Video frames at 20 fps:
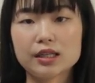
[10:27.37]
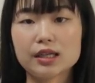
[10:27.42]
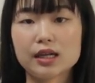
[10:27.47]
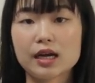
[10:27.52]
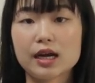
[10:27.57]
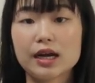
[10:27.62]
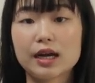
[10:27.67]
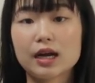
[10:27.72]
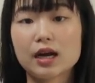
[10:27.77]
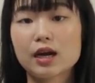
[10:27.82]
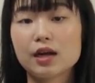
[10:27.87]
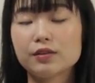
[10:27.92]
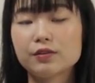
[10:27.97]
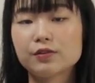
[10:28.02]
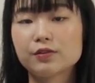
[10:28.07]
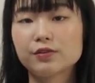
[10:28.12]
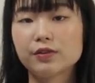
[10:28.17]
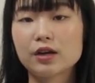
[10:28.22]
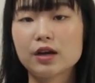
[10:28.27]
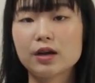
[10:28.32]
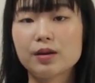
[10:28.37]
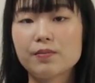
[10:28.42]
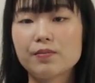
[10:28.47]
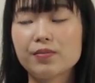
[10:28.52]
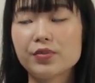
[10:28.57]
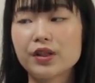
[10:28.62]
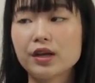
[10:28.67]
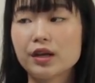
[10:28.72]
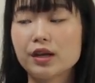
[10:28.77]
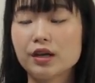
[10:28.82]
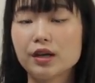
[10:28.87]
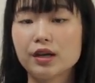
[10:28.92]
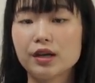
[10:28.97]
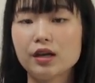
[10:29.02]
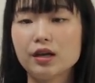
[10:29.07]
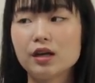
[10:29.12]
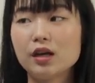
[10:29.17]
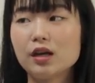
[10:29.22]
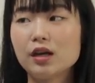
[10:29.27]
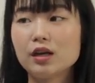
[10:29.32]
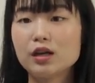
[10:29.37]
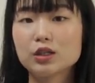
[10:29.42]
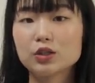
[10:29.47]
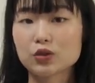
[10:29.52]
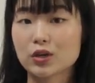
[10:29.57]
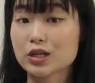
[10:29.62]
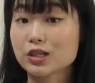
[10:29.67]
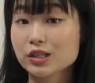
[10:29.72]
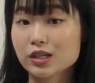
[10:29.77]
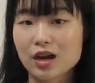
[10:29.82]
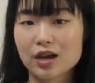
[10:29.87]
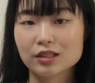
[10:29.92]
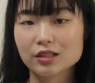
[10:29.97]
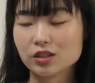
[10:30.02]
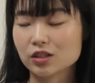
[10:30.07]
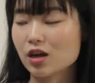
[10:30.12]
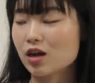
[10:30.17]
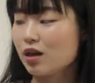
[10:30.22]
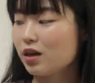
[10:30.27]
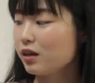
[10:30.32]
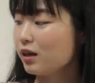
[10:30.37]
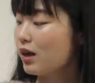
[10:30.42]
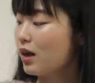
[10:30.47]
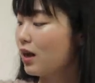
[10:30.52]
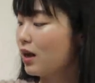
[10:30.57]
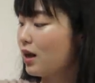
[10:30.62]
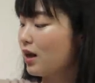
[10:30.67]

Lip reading: that I got from the treasure hunt zone.